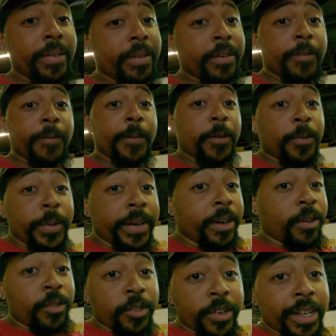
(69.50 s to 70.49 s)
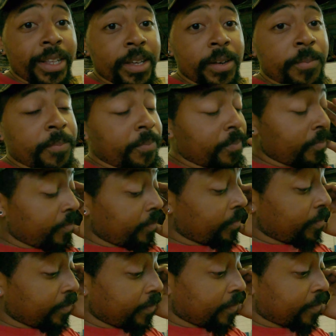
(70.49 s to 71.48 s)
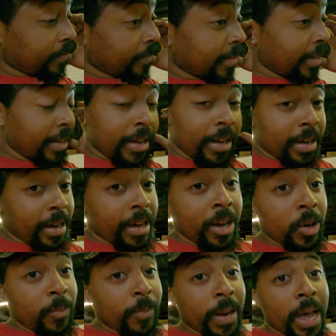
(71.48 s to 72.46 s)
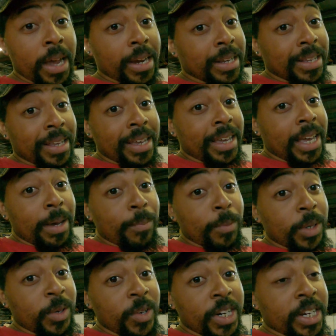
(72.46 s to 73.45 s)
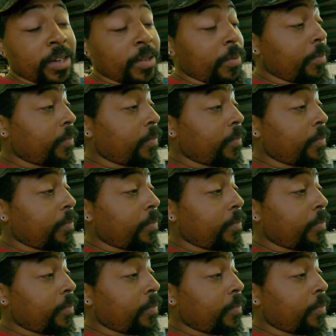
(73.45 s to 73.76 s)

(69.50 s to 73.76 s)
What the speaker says: there's supposed to be no drilling. Hope not, because I ain't got my drill.